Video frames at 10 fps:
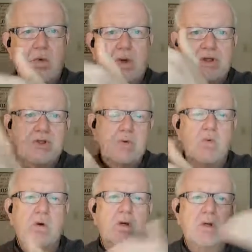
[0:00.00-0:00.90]
and one, two and
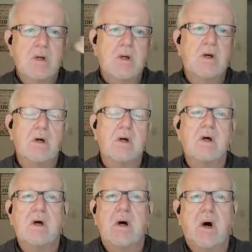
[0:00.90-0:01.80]
one,
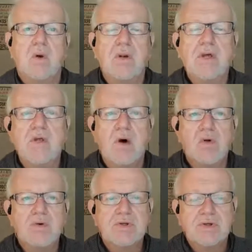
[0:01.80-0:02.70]
only
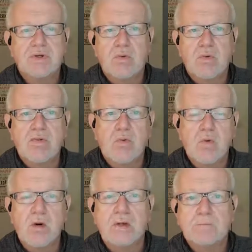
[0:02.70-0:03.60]
those with the
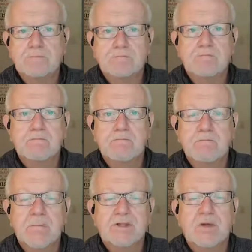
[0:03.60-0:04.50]
one.
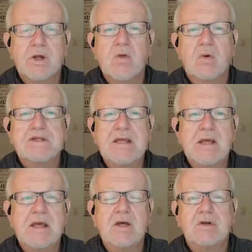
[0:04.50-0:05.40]
So in other words, he
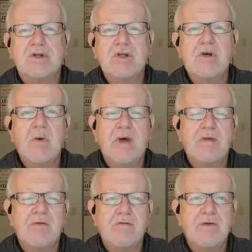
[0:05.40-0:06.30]
killed two out
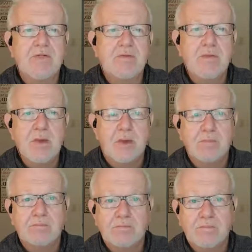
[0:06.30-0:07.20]
of every three men
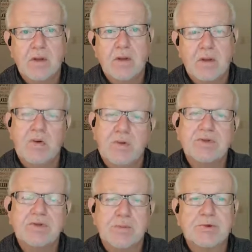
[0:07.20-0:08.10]

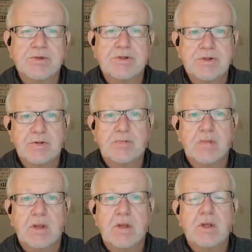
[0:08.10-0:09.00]
was the procedure.
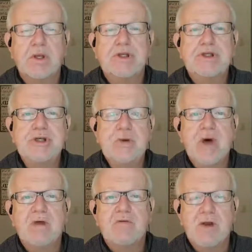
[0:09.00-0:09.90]
Two
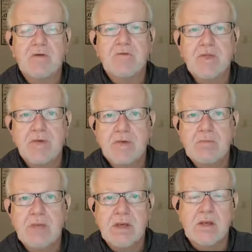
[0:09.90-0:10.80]
out of every three
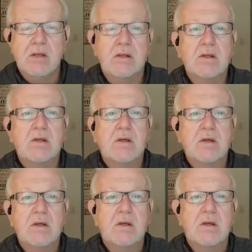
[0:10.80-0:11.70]
men
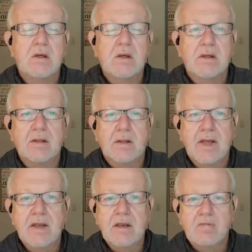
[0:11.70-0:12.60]
in the
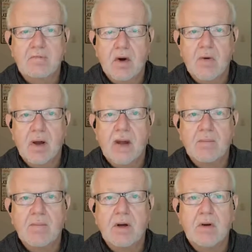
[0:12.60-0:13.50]
land of
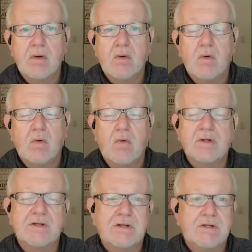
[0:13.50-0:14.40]
Moab
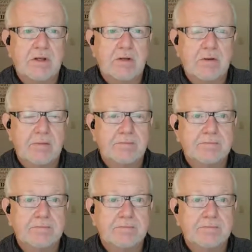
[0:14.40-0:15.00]
was executed.